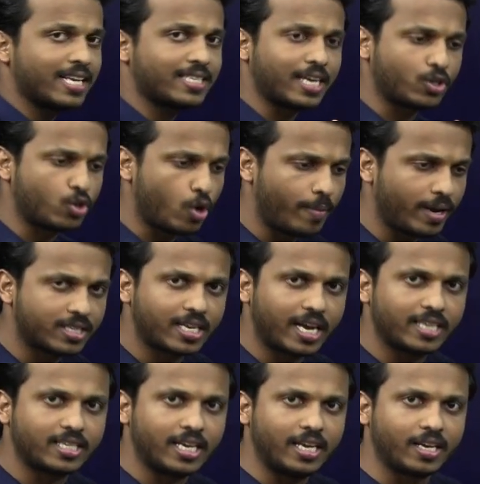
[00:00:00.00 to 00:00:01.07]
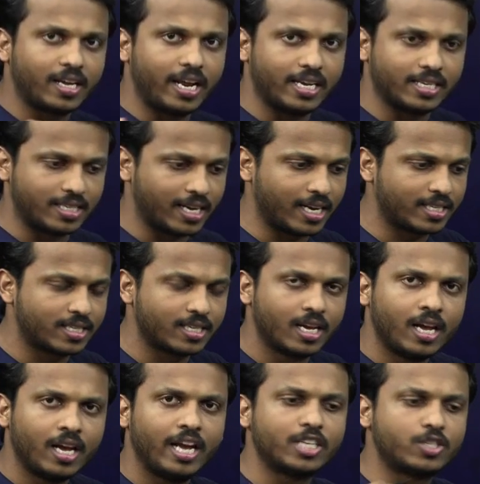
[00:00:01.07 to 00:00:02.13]
as atomic size increases,
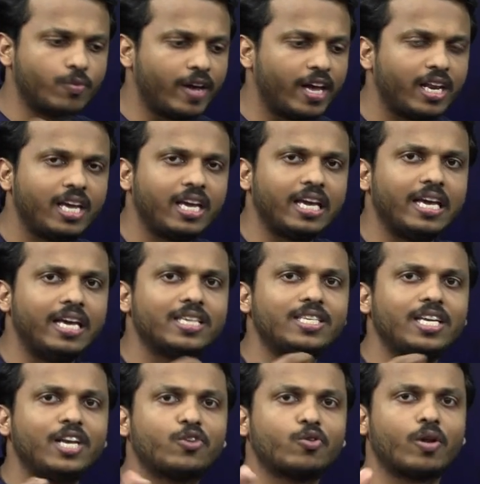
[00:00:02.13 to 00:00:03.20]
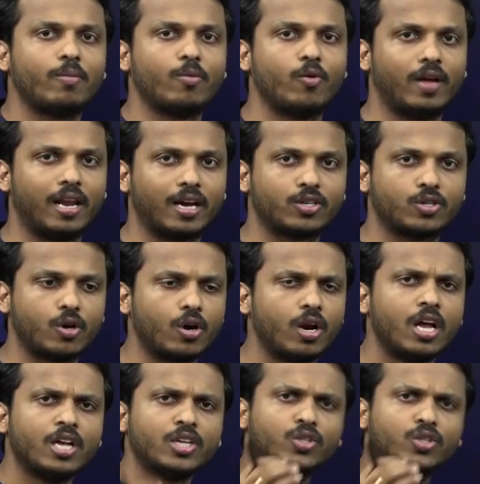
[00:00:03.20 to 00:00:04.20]
it's very easy to remove electron.